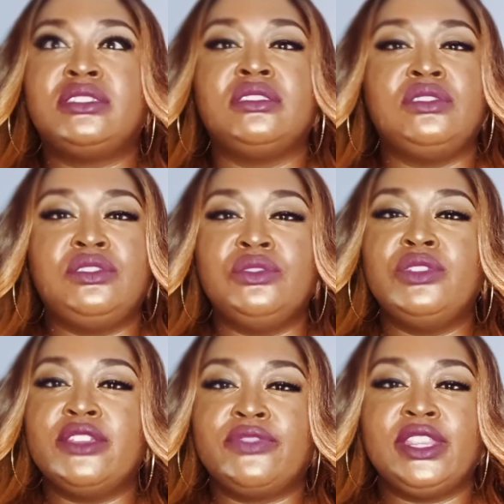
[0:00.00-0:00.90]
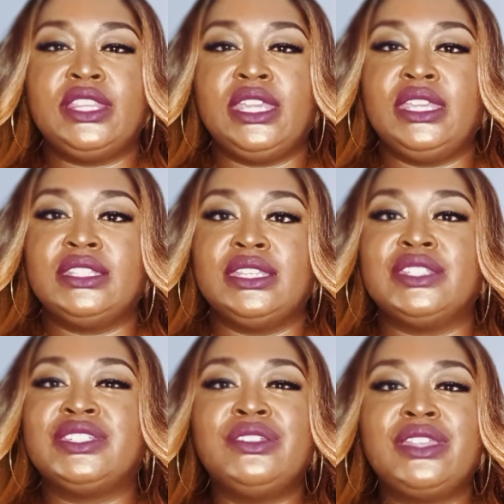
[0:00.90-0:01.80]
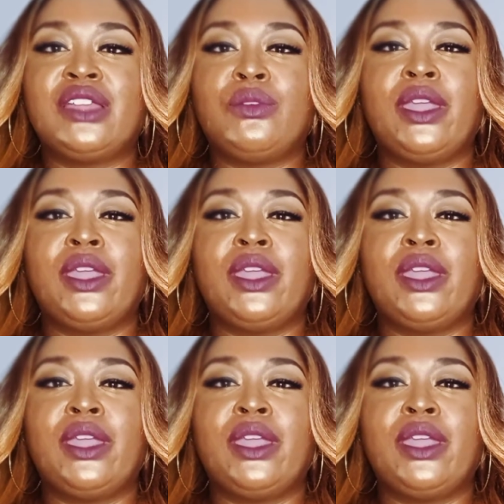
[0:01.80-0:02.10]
to do different things and it's still not